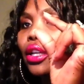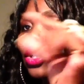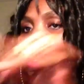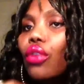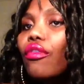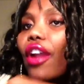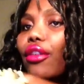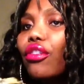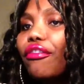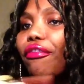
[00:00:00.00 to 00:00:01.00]
Don't run
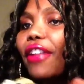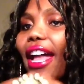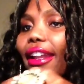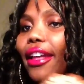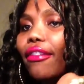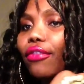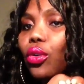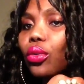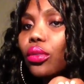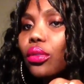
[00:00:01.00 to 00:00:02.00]
on a flat
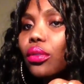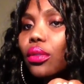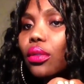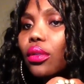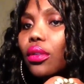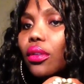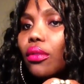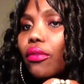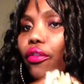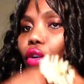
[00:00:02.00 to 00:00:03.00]
level
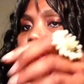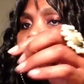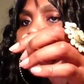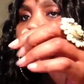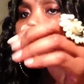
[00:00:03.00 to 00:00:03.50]
for your knee